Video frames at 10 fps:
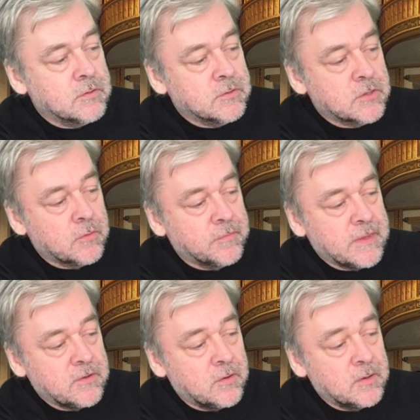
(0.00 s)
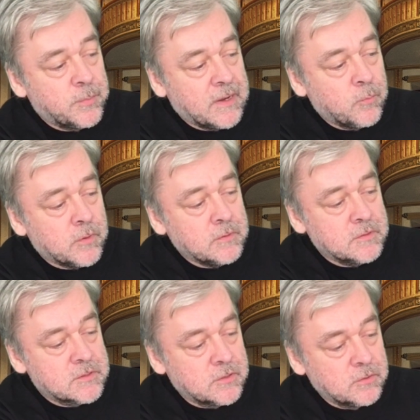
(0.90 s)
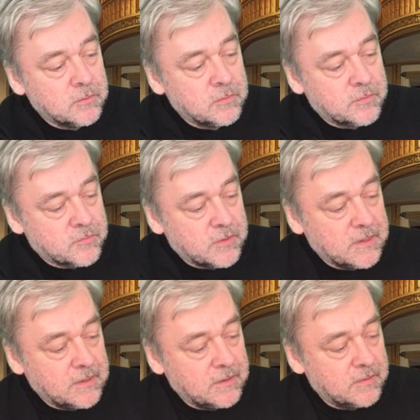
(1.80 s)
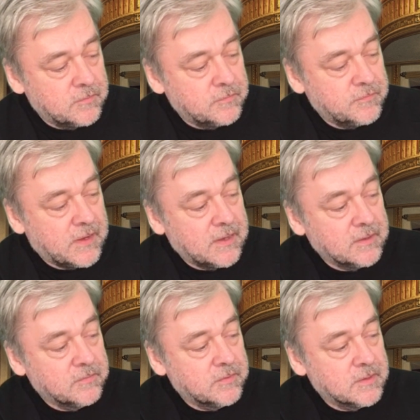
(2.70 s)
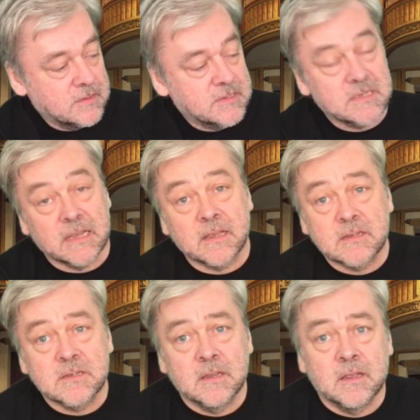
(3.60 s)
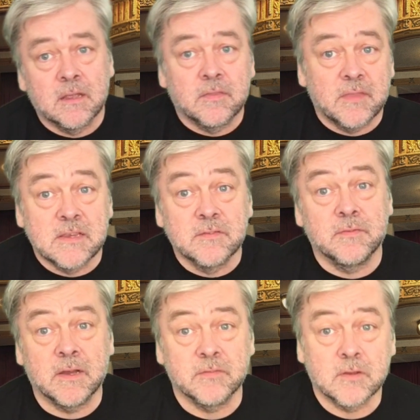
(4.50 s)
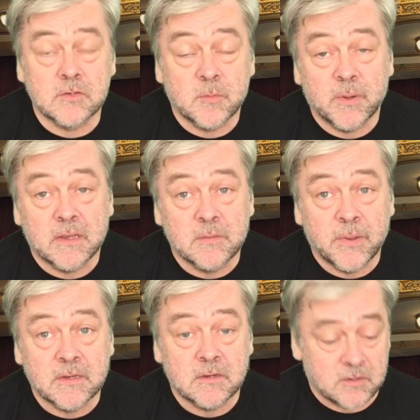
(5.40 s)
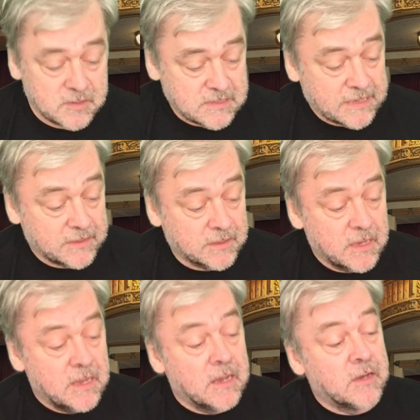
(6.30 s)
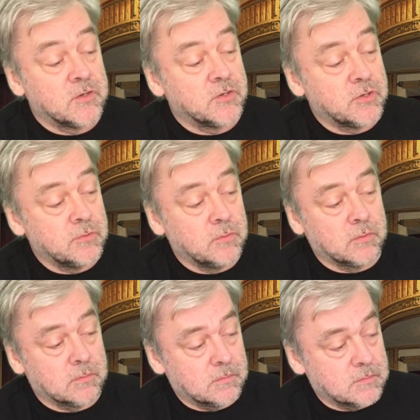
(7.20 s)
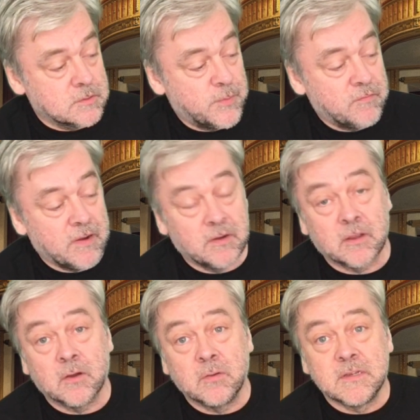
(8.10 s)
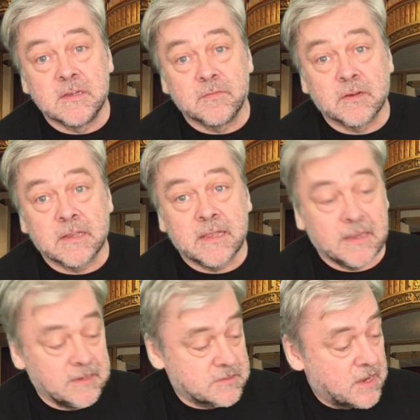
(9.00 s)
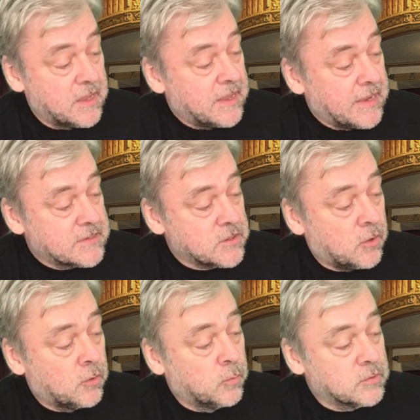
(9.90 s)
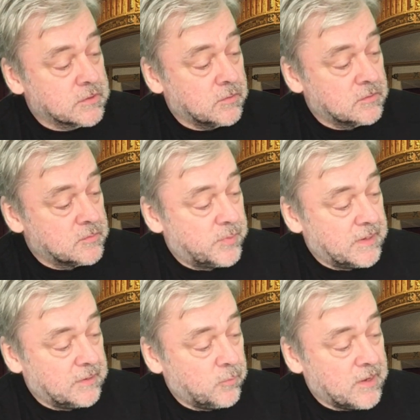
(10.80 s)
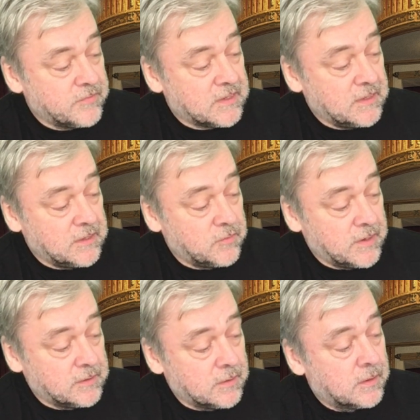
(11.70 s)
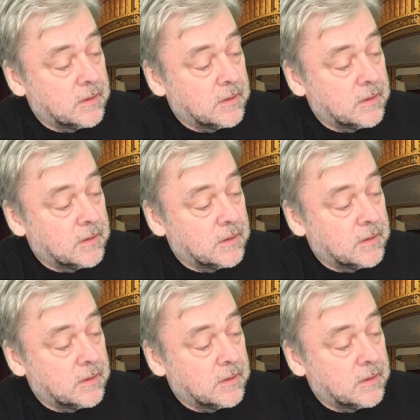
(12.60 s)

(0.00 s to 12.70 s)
So then you're only playing 1, 2, 3, 5 and 6. They're your 5 notes you're playing your pentatonic scale, and as you spin around and go into different keys, it's always going to be, whatever key you're in,